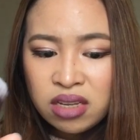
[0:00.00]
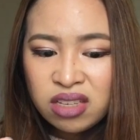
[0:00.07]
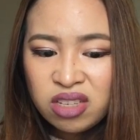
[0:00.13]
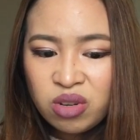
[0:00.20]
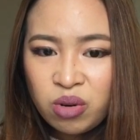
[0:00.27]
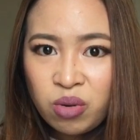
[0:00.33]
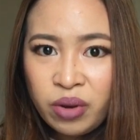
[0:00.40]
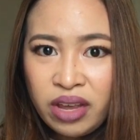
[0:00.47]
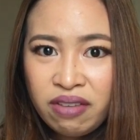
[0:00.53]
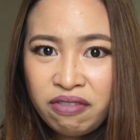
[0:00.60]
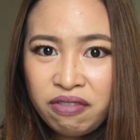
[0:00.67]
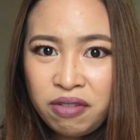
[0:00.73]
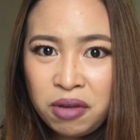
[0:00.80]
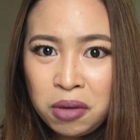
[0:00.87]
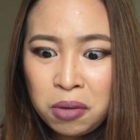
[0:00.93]
So
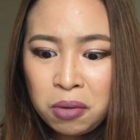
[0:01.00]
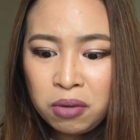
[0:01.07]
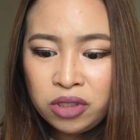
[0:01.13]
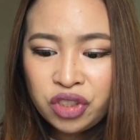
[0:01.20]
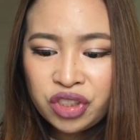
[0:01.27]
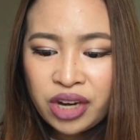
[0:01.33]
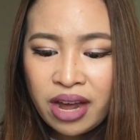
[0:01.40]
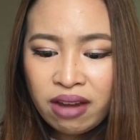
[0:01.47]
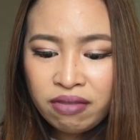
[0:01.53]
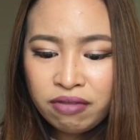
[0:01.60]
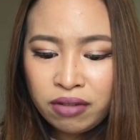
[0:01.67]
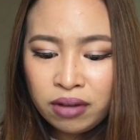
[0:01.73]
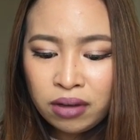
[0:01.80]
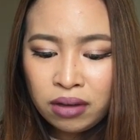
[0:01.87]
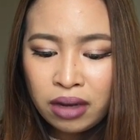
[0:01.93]
if you
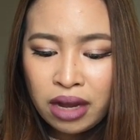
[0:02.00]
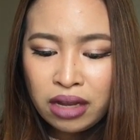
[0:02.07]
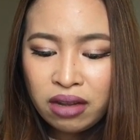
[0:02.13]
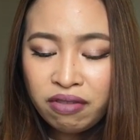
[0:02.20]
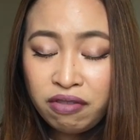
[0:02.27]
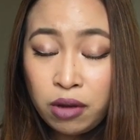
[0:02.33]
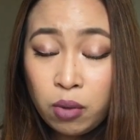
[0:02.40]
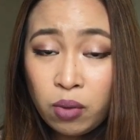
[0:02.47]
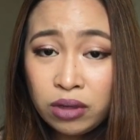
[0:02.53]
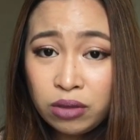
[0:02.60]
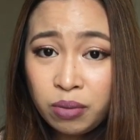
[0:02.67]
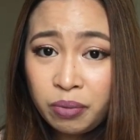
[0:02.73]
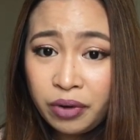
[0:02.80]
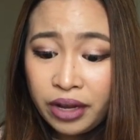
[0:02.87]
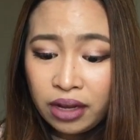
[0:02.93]
travel and if you want
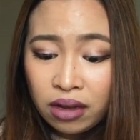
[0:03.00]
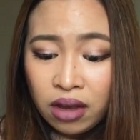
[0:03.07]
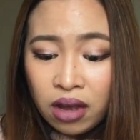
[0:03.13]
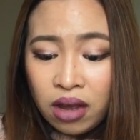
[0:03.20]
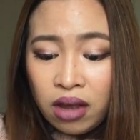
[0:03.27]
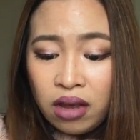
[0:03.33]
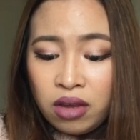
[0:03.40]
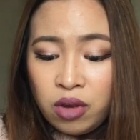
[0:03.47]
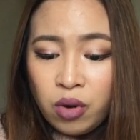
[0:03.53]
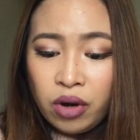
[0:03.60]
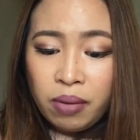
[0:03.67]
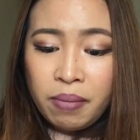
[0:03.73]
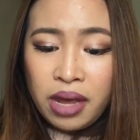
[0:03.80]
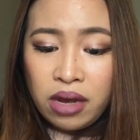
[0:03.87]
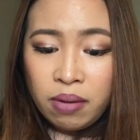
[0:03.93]
to bring
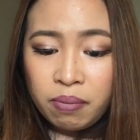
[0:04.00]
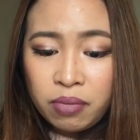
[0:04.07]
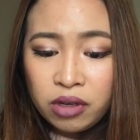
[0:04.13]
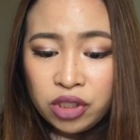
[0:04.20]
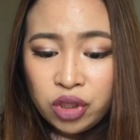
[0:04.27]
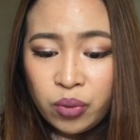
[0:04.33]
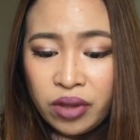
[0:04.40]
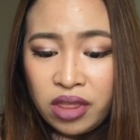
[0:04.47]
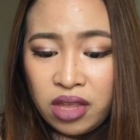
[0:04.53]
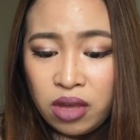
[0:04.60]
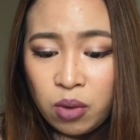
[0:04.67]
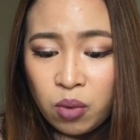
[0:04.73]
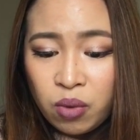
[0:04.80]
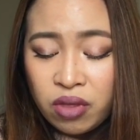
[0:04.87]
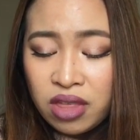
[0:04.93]
your makeup brush with
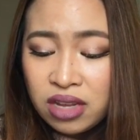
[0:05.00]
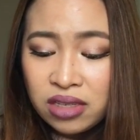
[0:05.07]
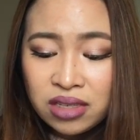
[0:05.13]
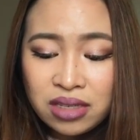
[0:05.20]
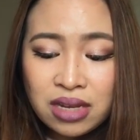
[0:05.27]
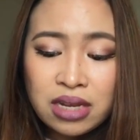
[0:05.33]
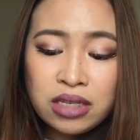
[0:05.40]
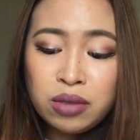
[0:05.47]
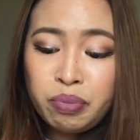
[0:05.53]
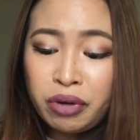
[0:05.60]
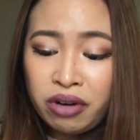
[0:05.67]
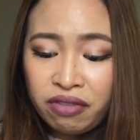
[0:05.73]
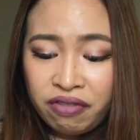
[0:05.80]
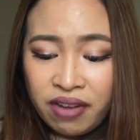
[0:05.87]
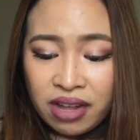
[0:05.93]
you, this is
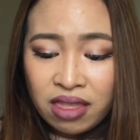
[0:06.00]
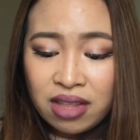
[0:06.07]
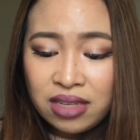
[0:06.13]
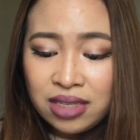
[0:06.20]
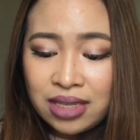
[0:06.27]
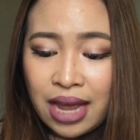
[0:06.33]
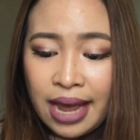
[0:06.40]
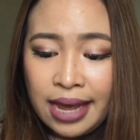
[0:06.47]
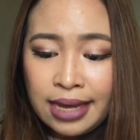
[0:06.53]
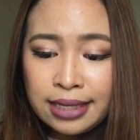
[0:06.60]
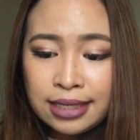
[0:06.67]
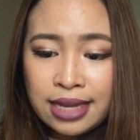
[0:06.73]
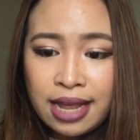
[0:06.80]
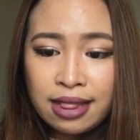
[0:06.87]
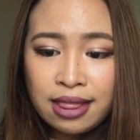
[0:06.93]
perfect. The
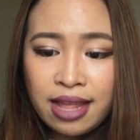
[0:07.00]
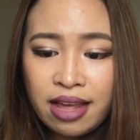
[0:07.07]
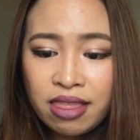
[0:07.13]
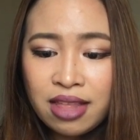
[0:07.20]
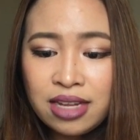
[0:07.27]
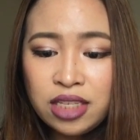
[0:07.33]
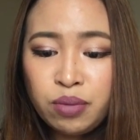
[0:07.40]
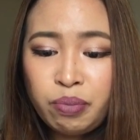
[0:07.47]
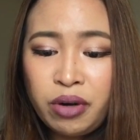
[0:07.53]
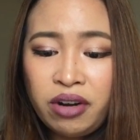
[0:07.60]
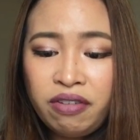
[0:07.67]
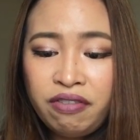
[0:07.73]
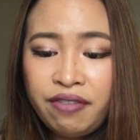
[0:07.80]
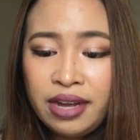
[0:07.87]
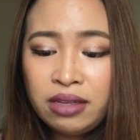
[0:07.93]
size and length is
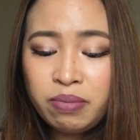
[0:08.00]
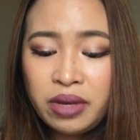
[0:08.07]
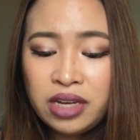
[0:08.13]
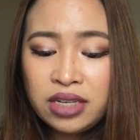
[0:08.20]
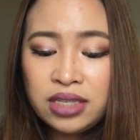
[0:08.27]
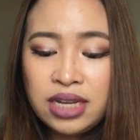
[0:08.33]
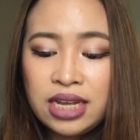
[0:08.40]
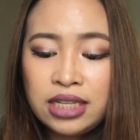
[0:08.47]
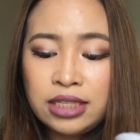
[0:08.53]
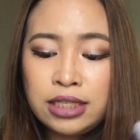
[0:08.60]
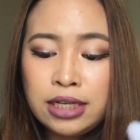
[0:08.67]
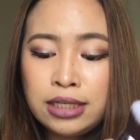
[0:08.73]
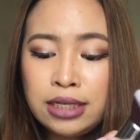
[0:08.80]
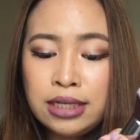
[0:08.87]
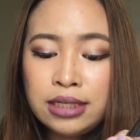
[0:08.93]
perfect because it
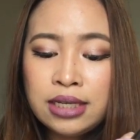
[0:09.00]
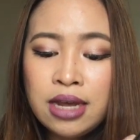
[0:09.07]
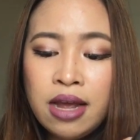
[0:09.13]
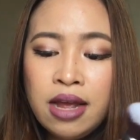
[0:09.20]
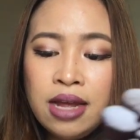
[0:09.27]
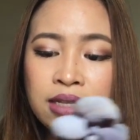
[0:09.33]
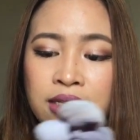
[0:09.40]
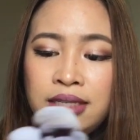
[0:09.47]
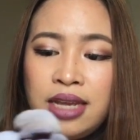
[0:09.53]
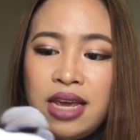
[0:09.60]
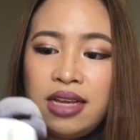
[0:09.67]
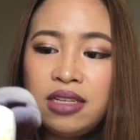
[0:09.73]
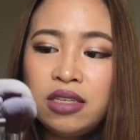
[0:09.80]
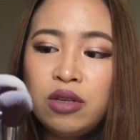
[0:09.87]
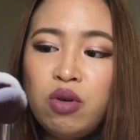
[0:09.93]
doesn't
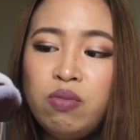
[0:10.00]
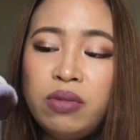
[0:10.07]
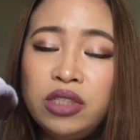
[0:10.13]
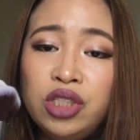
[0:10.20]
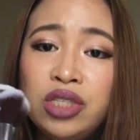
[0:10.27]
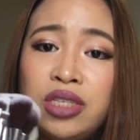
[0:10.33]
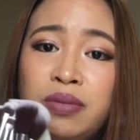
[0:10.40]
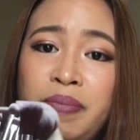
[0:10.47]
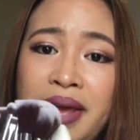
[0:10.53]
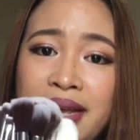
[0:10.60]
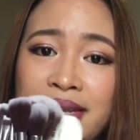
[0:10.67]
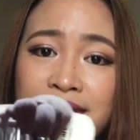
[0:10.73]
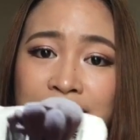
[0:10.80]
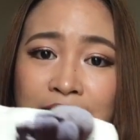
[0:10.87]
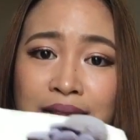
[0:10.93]
take so much
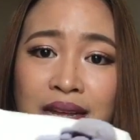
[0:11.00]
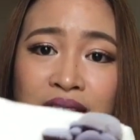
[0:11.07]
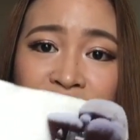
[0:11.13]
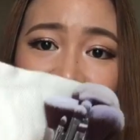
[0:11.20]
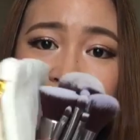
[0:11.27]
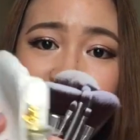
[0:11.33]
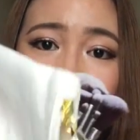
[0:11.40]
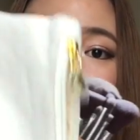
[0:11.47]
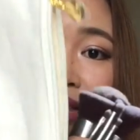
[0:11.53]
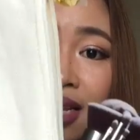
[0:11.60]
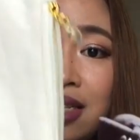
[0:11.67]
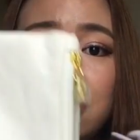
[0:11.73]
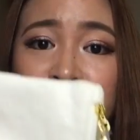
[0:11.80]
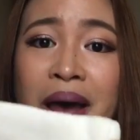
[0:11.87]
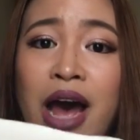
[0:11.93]
space and it fits
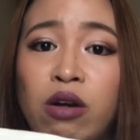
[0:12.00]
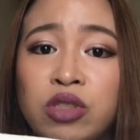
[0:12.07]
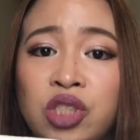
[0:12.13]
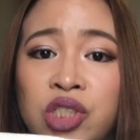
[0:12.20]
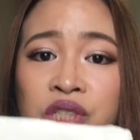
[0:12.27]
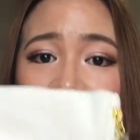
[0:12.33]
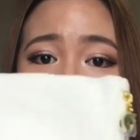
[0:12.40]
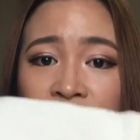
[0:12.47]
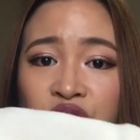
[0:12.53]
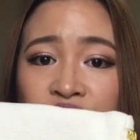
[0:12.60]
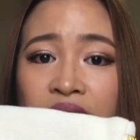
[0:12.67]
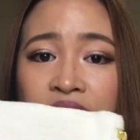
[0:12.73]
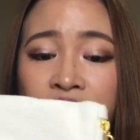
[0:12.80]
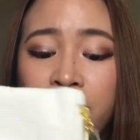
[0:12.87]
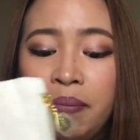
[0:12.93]
this pouch, this
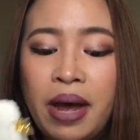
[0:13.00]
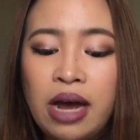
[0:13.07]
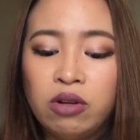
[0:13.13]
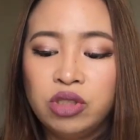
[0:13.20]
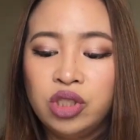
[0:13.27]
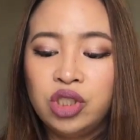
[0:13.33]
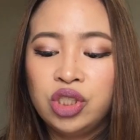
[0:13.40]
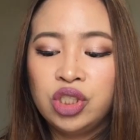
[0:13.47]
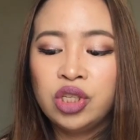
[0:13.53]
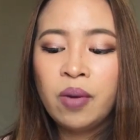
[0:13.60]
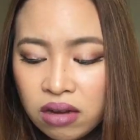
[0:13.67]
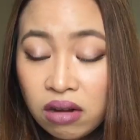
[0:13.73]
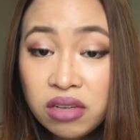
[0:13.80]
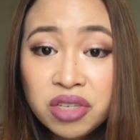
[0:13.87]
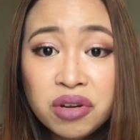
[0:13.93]
travel pouch.
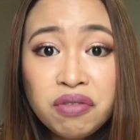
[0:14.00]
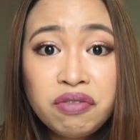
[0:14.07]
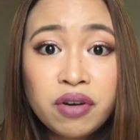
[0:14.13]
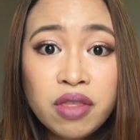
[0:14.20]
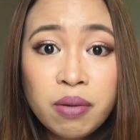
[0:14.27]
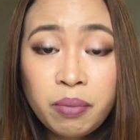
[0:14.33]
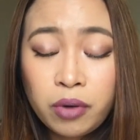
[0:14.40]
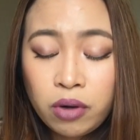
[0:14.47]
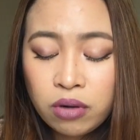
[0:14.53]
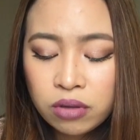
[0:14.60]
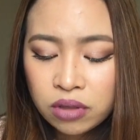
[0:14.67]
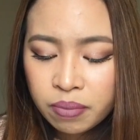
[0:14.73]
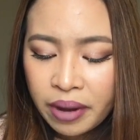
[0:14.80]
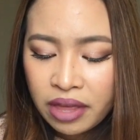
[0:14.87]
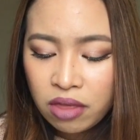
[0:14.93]
And also for the
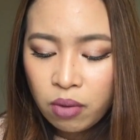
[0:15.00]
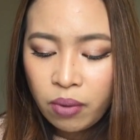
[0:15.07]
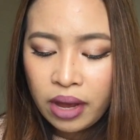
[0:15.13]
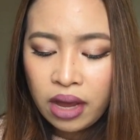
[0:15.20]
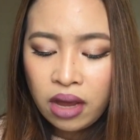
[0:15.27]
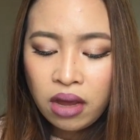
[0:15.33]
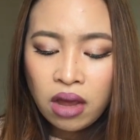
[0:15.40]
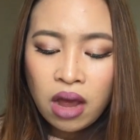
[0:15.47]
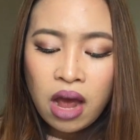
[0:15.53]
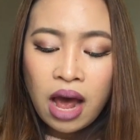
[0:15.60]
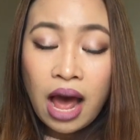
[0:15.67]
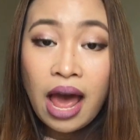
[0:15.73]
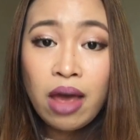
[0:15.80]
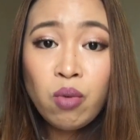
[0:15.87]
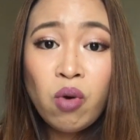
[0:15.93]
pros, by the way,
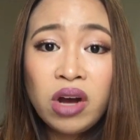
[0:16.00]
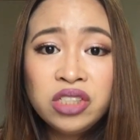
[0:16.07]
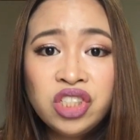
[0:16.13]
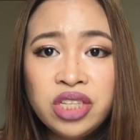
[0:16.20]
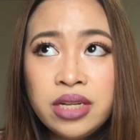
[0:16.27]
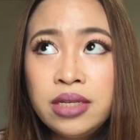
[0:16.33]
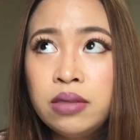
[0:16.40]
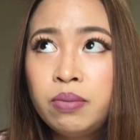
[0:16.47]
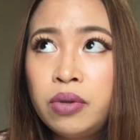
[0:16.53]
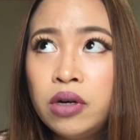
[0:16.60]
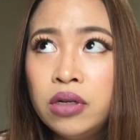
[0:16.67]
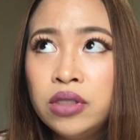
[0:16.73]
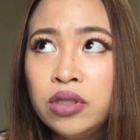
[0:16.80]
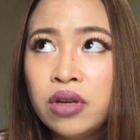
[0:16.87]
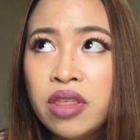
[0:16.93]
I washed this
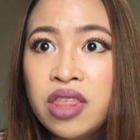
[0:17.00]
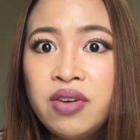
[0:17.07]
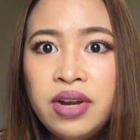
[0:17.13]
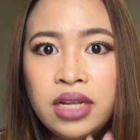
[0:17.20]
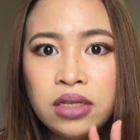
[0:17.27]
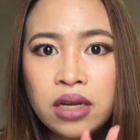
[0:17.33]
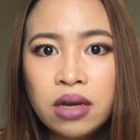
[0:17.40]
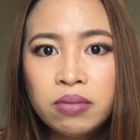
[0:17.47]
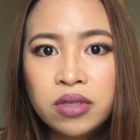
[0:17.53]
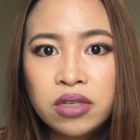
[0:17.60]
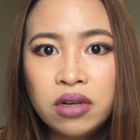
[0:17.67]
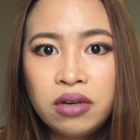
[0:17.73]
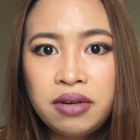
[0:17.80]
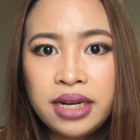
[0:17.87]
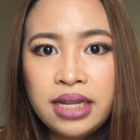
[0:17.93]
brush 3 times
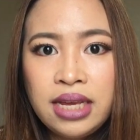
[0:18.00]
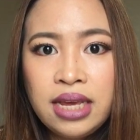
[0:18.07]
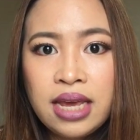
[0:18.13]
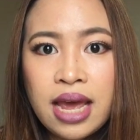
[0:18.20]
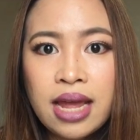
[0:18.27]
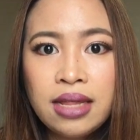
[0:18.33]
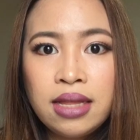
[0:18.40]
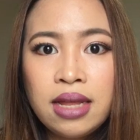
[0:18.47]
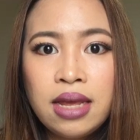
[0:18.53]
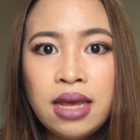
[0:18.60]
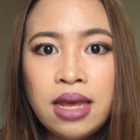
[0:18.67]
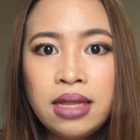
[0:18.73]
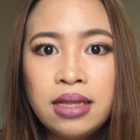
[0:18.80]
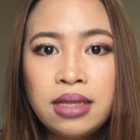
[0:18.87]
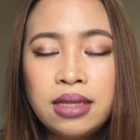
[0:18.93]
already and
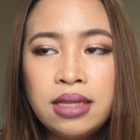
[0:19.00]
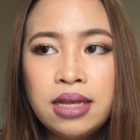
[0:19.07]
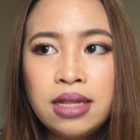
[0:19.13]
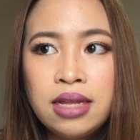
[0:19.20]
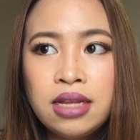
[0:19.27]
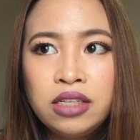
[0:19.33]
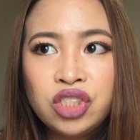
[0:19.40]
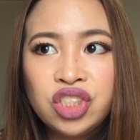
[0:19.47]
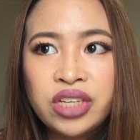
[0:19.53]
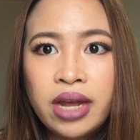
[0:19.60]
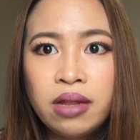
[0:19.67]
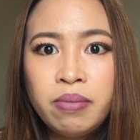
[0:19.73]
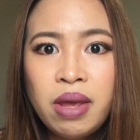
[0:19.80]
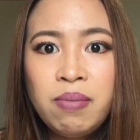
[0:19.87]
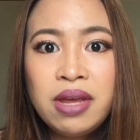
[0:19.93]
it didn't
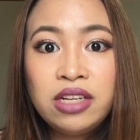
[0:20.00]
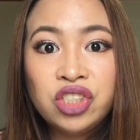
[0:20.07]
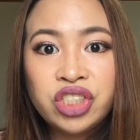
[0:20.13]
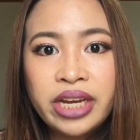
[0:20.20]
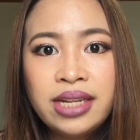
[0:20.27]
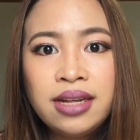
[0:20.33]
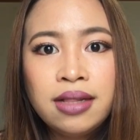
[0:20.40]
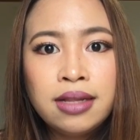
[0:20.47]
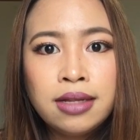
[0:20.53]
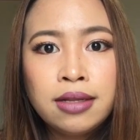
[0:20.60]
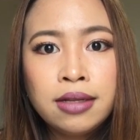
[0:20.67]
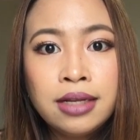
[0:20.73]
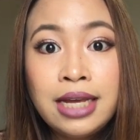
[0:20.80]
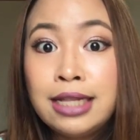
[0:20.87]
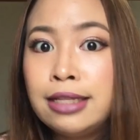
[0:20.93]
shed. Maybe it shed a
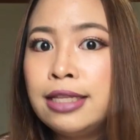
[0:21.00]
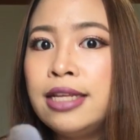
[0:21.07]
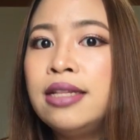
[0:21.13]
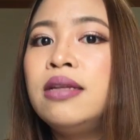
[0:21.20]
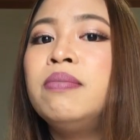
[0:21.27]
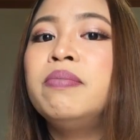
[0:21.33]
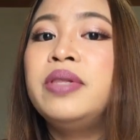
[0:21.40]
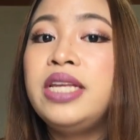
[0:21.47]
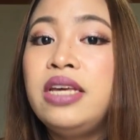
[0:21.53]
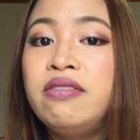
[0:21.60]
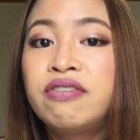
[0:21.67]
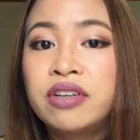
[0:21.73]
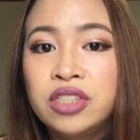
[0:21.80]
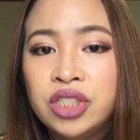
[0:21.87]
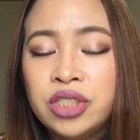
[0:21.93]
little. It didn't
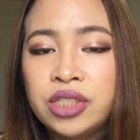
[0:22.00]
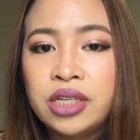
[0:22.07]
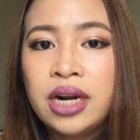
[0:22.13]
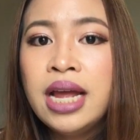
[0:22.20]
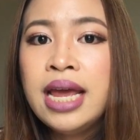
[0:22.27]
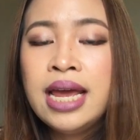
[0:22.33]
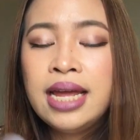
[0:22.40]
bleed for sure.